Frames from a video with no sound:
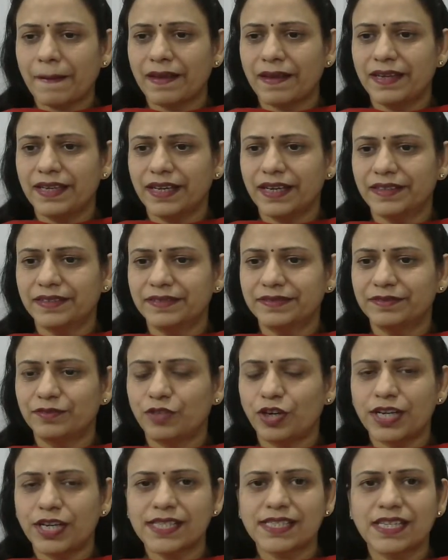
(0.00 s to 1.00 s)
Yeah,
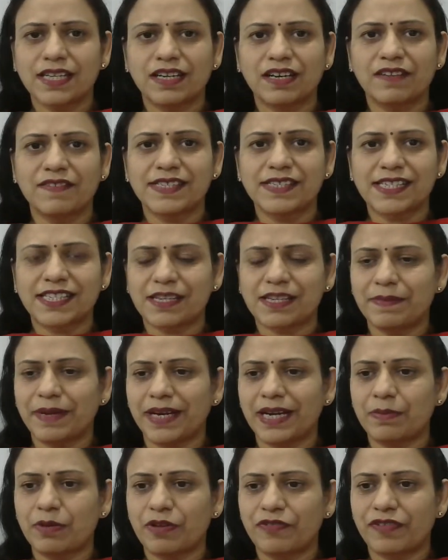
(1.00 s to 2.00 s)
what is the nervous system
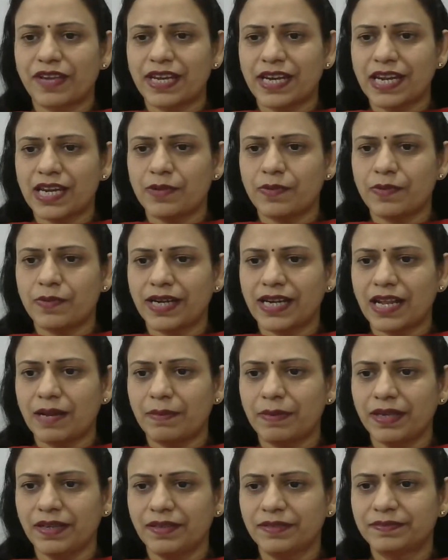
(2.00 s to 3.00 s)
made up of? Can anyone tell
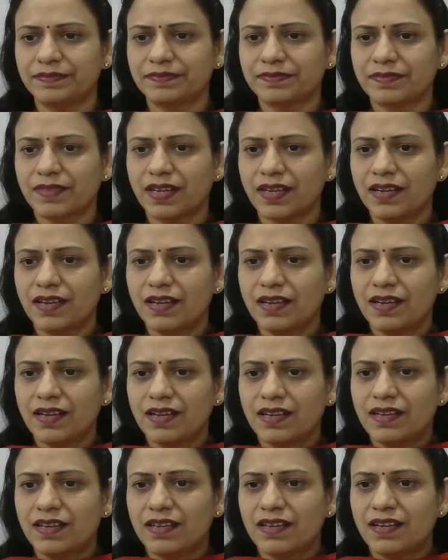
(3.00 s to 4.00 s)
me?
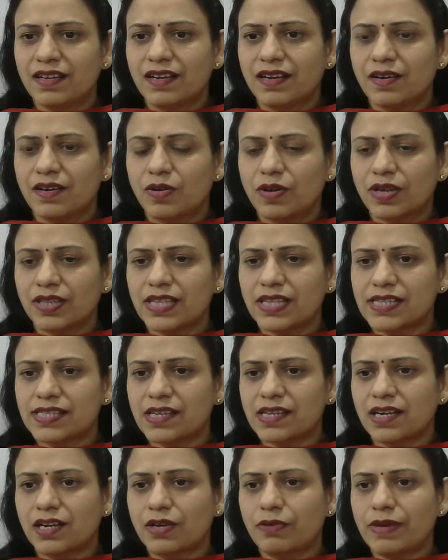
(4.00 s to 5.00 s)
Okay, there's
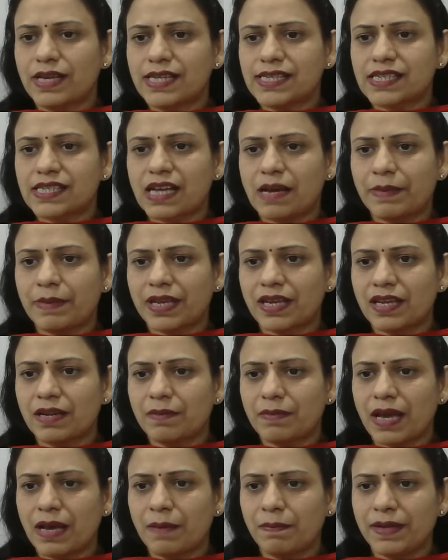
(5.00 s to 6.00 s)
a request coming in.
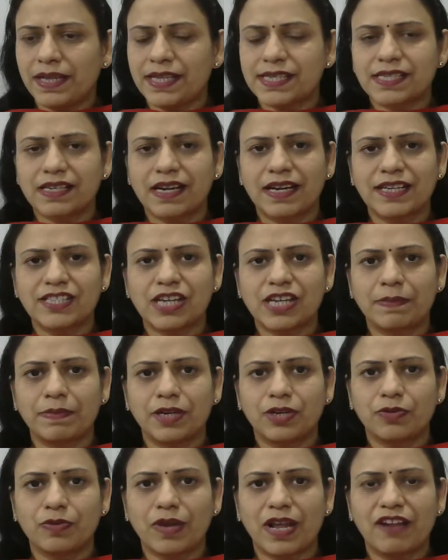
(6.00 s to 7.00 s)
Ma'am, please start
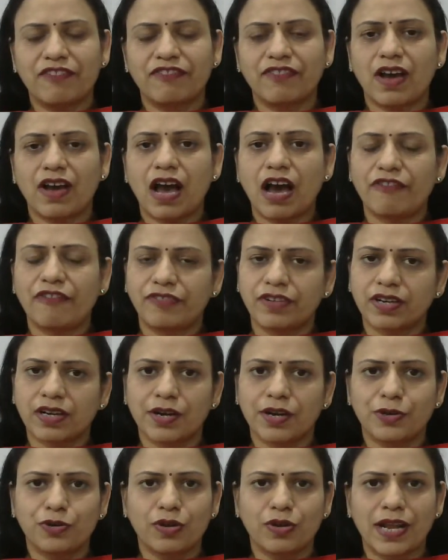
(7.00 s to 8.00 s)
chapter 12. After
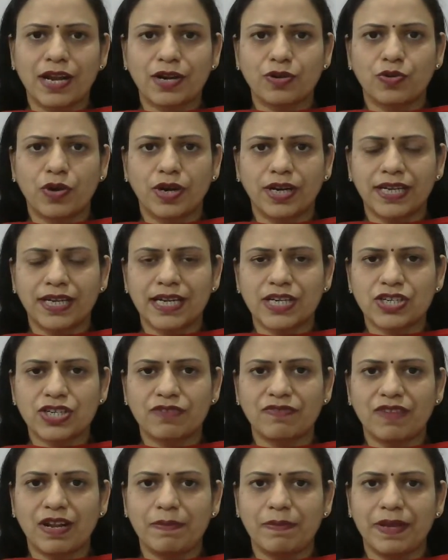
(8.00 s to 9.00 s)
control and coordination,
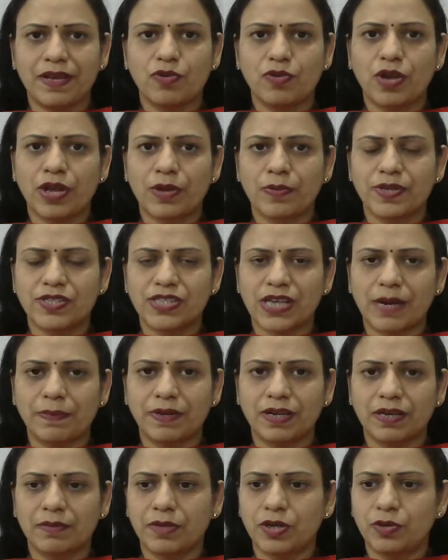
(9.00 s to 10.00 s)
we'll be going with
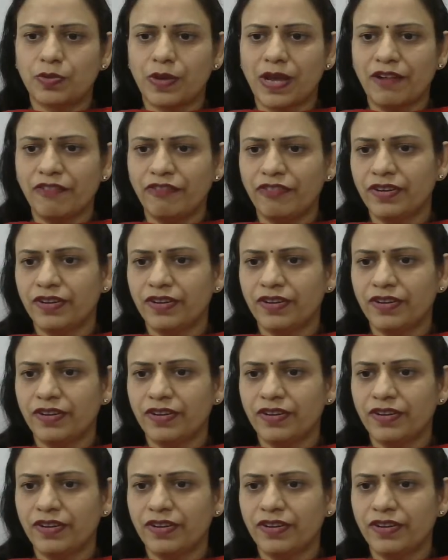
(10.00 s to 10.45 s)
chapter number 12.